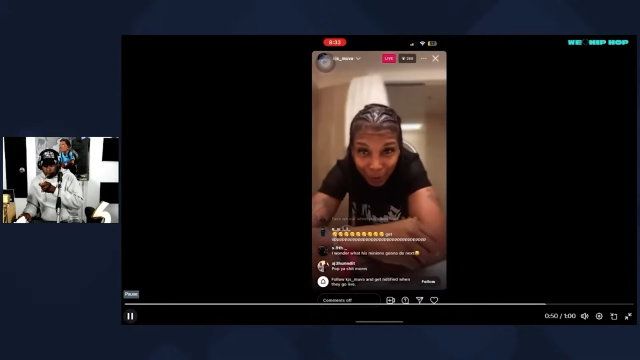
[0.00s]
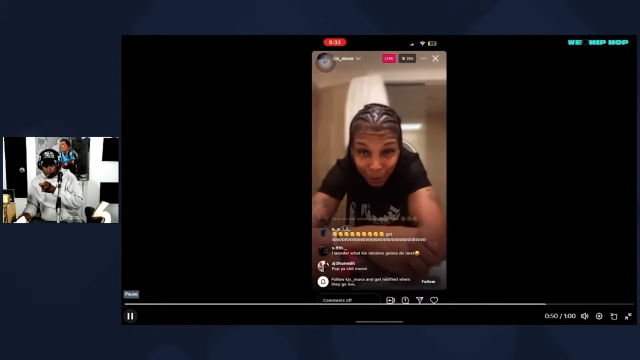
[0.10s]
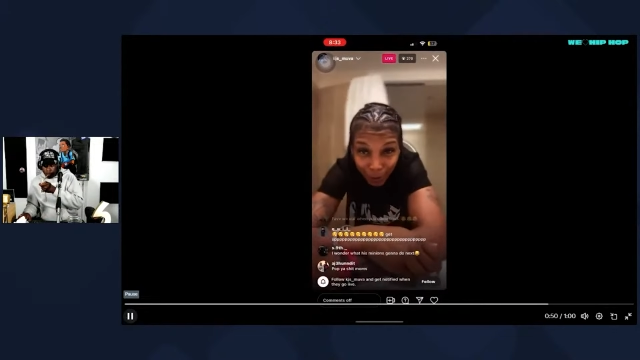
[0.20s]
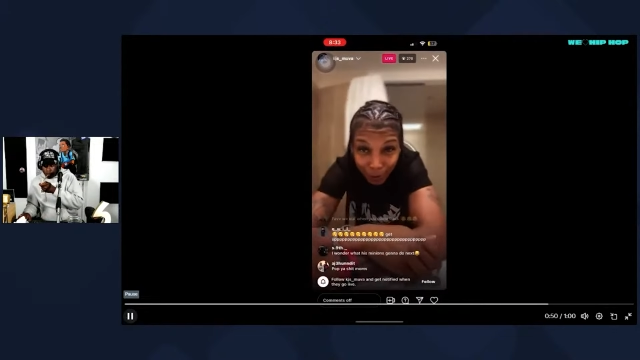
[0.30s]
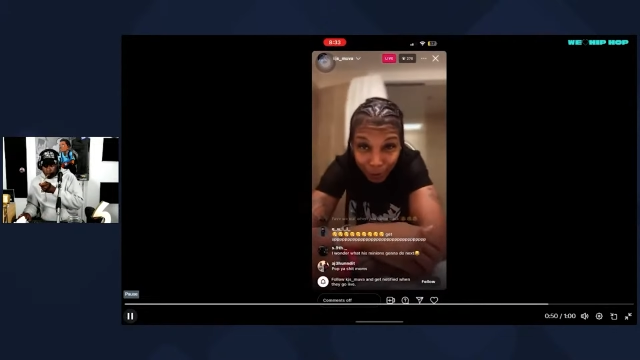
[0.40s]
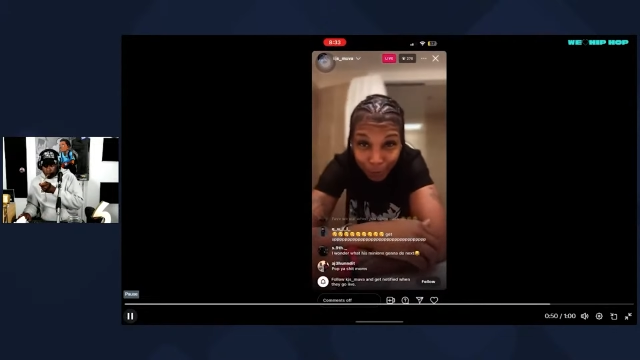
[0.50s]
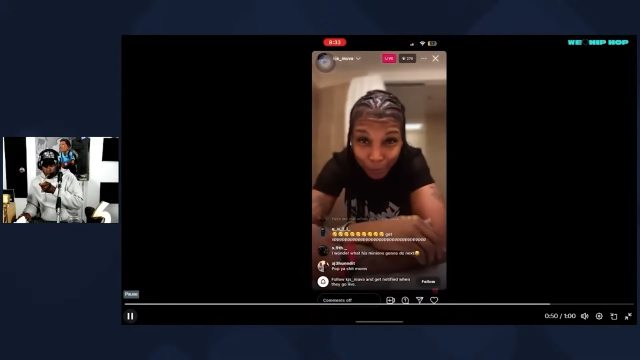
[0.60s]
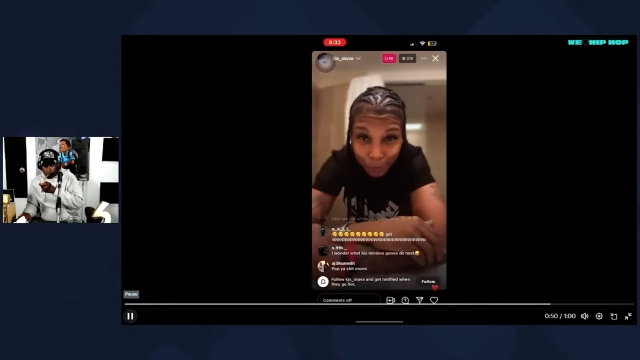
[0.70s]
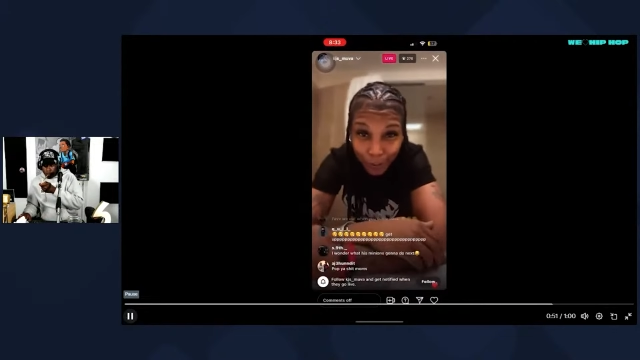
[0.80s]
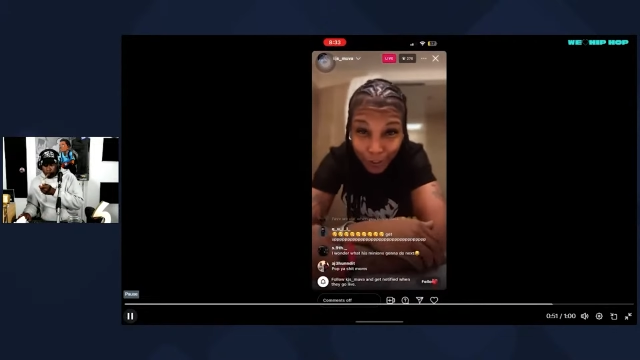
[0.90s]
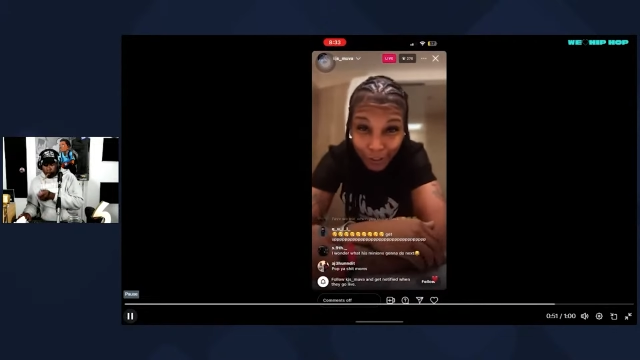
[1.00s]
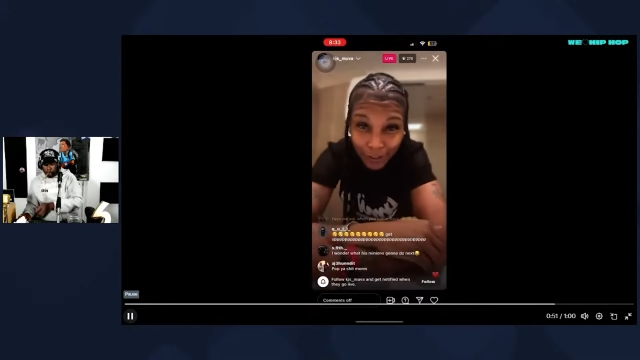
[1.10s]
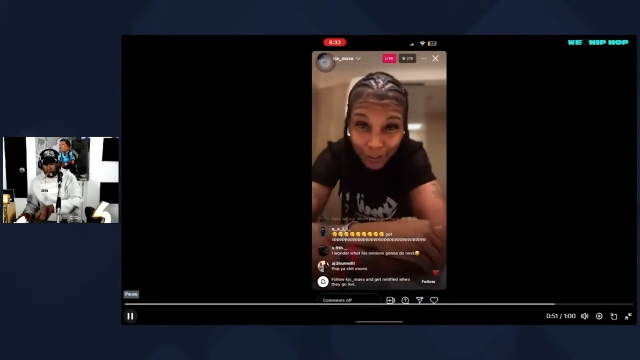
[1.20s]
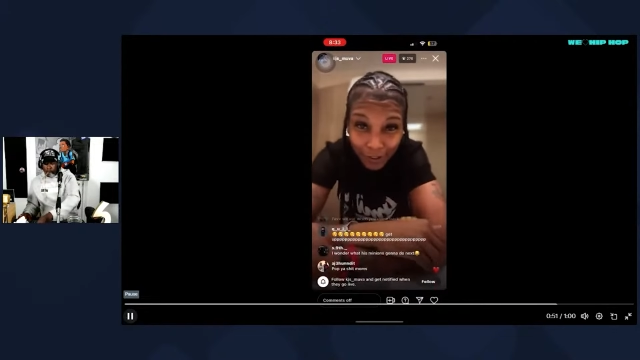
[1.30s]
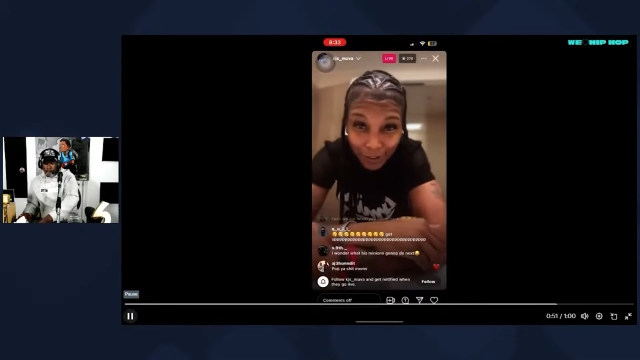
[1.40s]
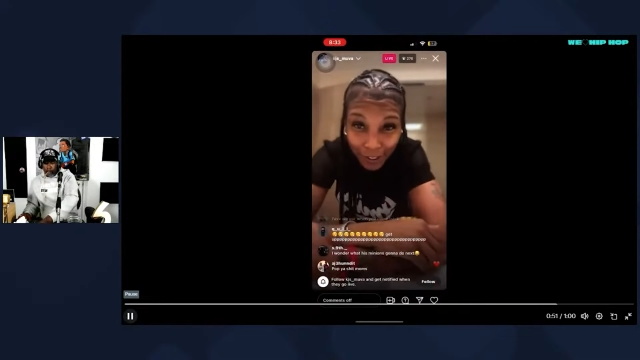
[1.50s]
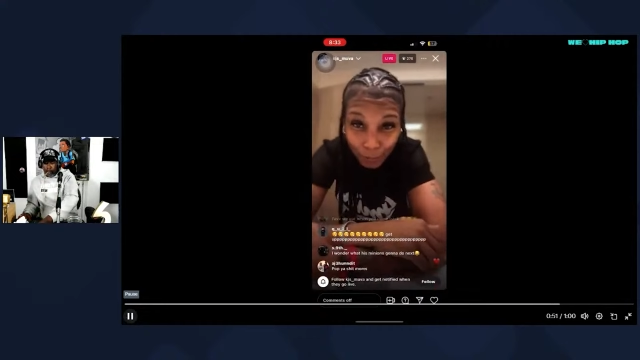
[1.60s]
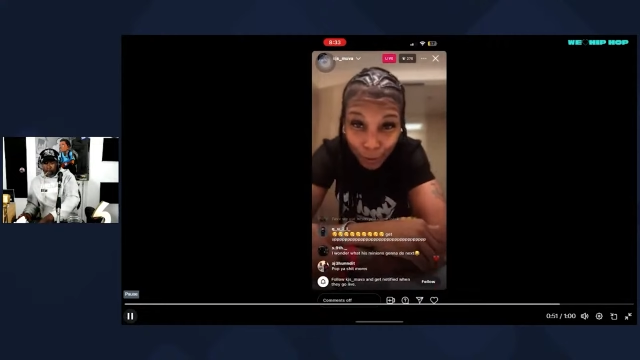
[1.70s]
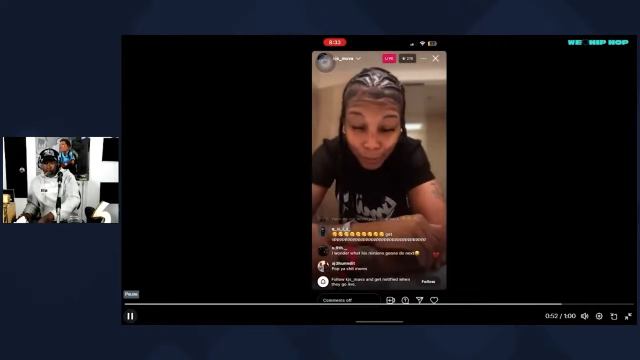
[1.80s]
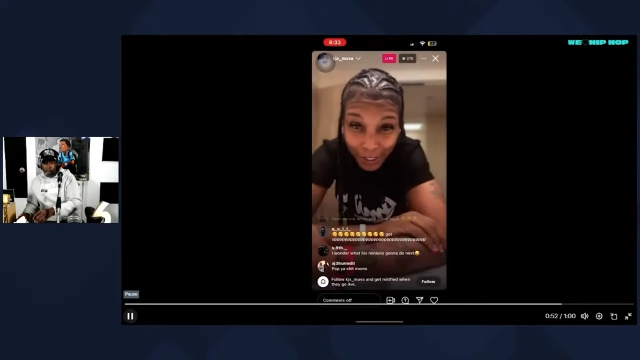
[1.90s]
No auto-tune Durk.
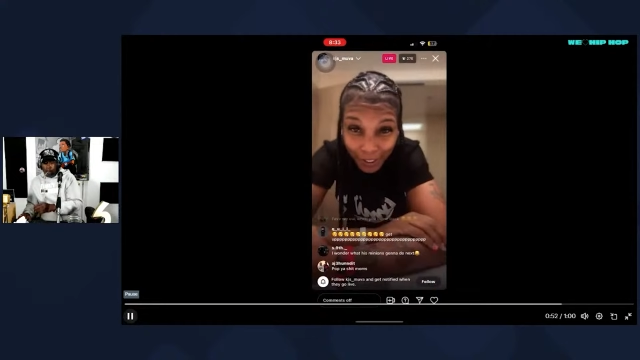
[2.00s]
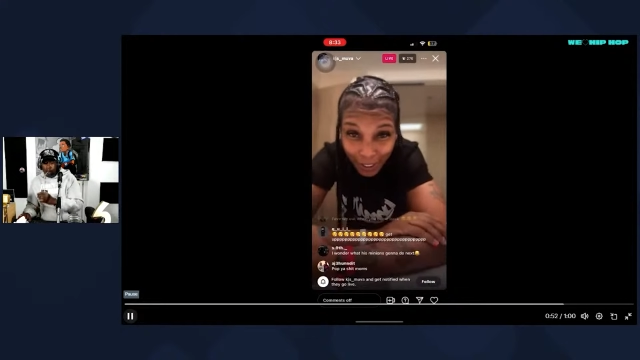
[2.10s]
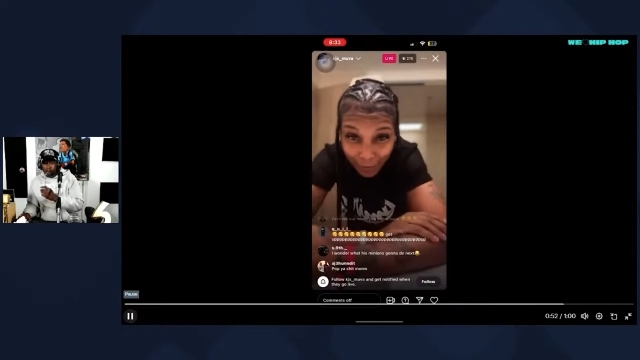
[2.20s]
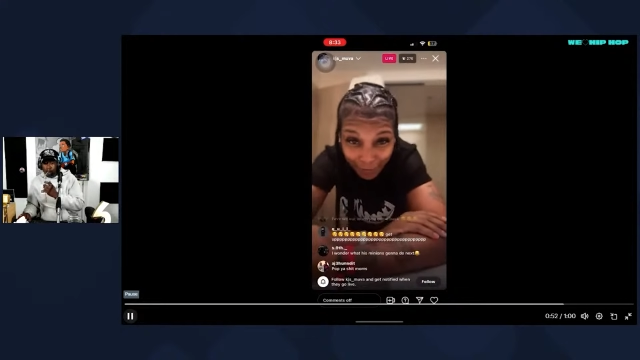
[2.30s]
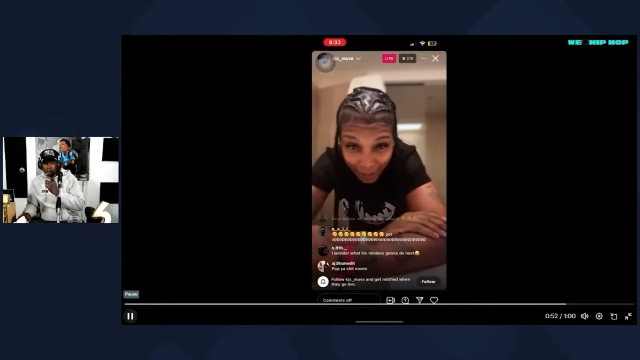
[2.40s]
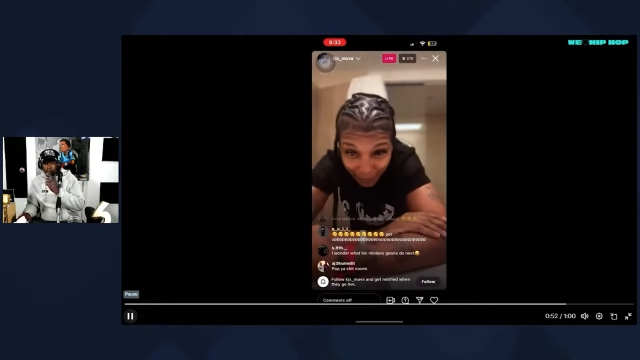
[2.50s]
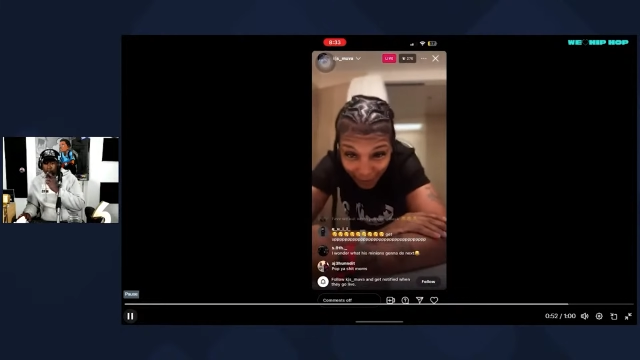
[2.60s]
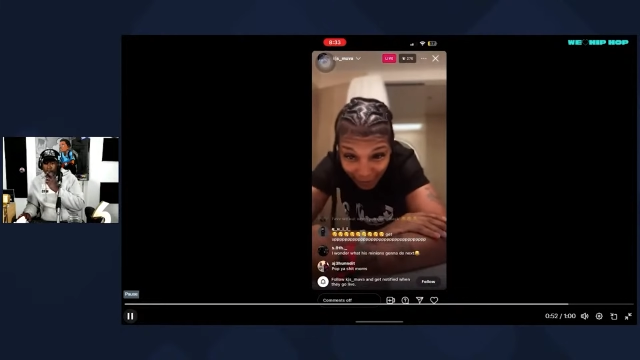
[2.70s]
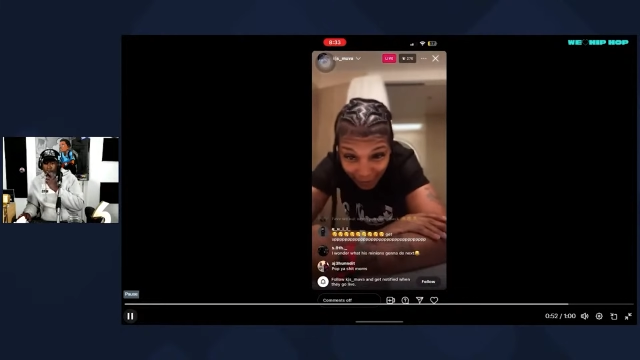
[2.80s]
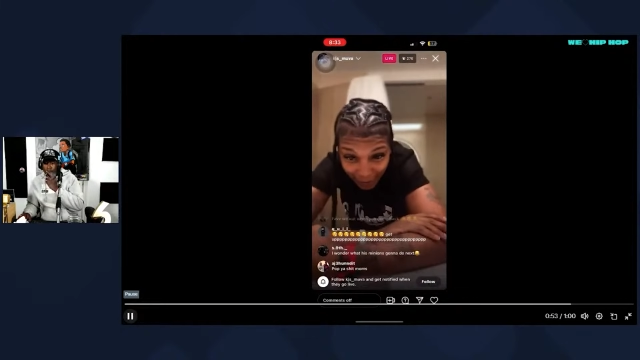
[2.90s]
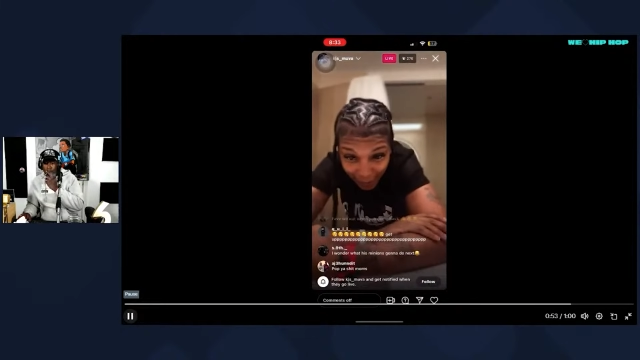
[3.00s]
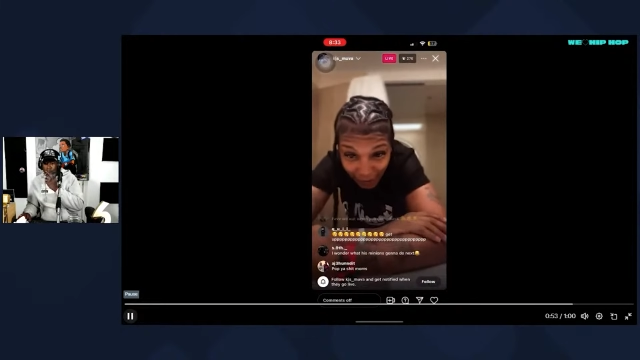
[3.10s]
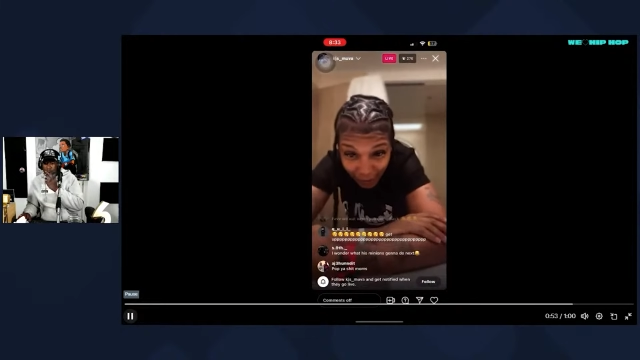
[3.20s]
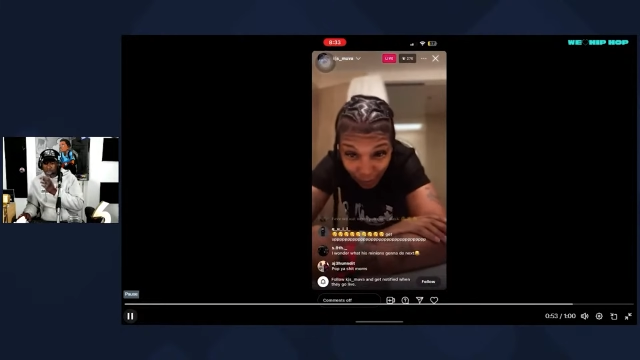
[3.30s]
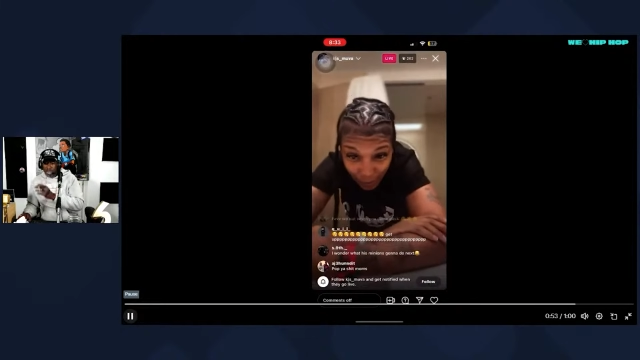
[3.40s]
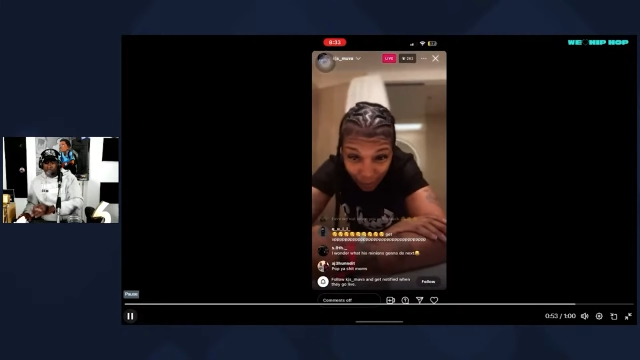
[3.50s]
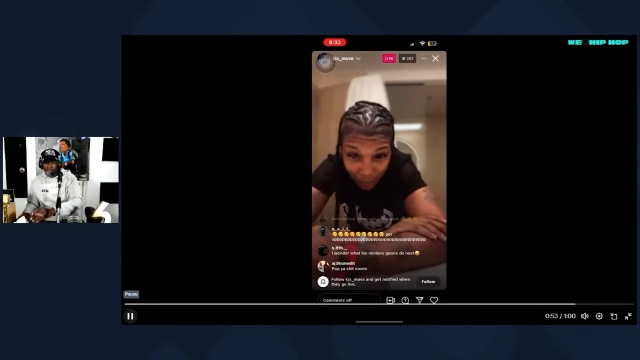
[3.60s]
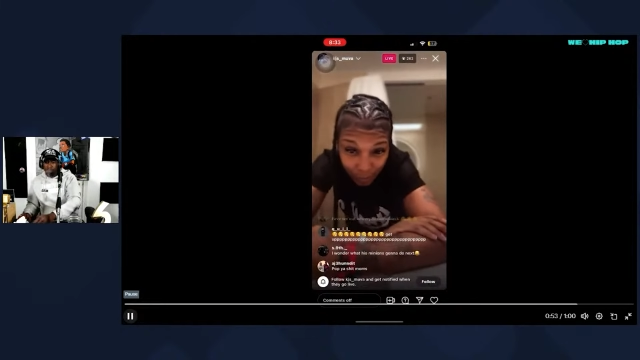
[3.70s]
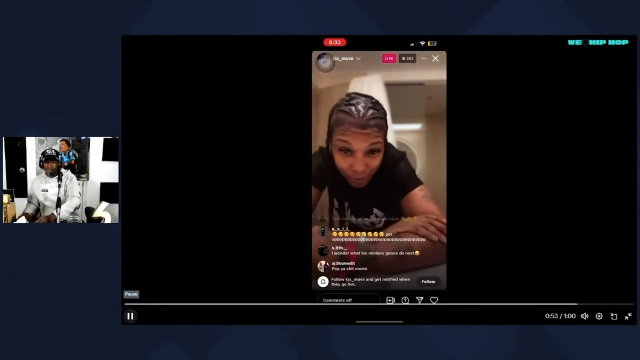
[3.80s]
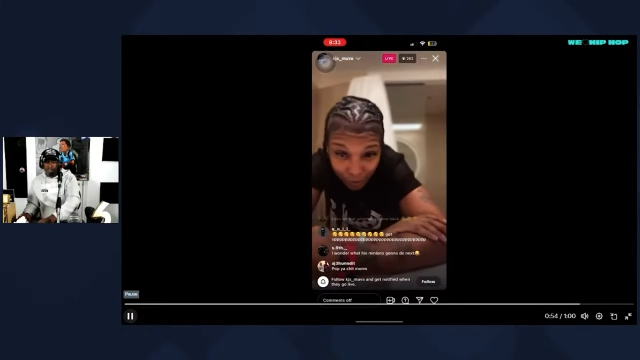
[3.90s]
That boy be alive. They niggas ain't gas him up.